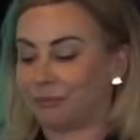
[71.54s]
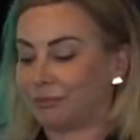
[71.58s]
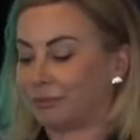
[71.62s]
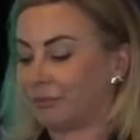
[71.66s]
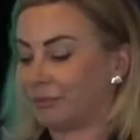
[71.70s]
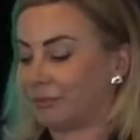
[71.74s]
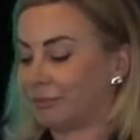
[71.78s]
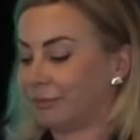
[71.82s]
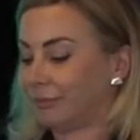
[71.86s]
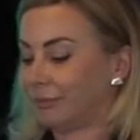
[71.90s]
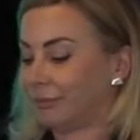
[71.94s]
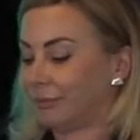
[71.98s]

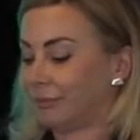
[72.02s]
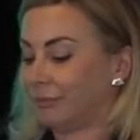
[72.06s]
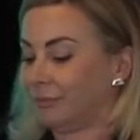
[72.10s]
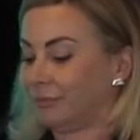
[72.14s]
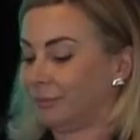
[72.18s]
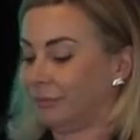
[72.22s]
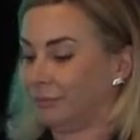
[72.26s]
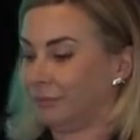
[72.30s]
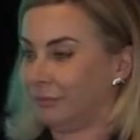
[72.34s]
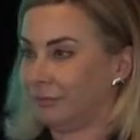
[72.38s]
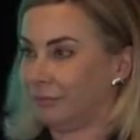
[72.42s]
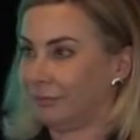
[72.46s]

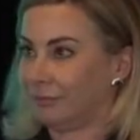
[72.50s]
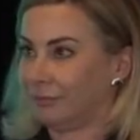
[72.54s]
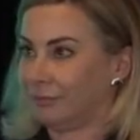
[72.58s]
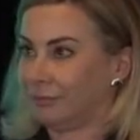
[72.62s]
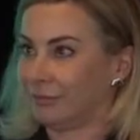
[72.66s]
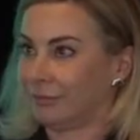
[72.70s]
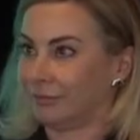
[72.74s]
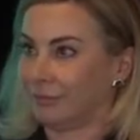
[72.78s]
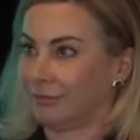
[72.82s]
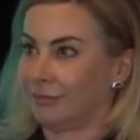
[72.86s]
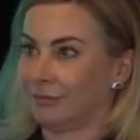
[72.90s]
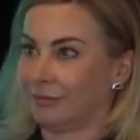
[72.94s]

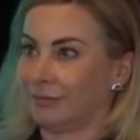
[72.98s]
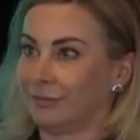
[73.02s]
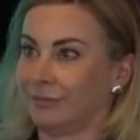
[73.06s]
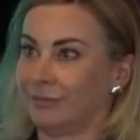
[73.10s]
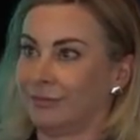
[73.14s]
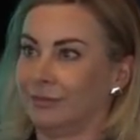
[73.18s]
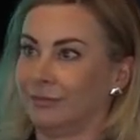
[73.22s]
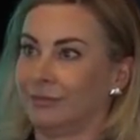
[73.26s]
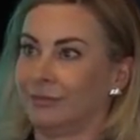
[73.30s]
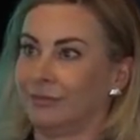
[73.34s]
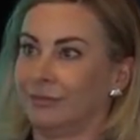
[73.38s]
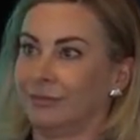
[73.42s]

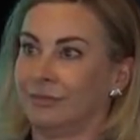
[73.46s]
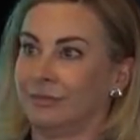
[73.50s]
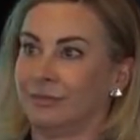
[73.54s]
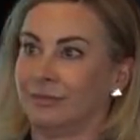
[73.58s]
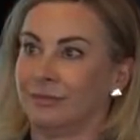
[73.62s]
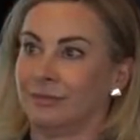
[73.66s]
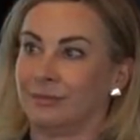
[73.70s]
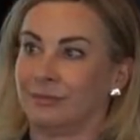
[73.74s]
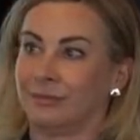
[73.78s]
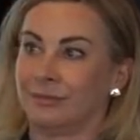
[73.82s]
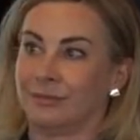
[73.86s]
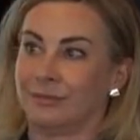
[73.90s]

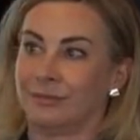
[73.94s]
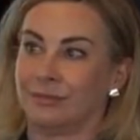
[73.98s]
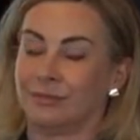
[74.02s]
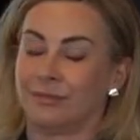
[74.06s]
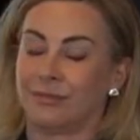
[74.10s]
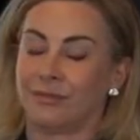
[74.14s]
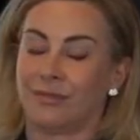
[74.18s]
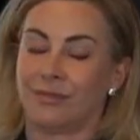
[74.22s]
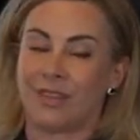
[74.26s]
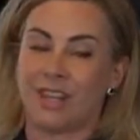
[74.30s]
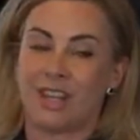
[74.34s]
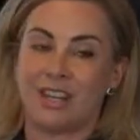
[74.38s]

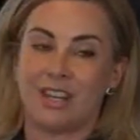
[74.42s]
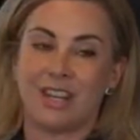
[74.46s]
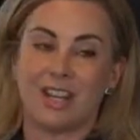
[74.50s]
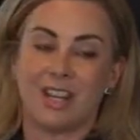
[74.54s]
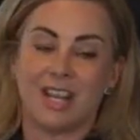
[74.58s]
[no speech]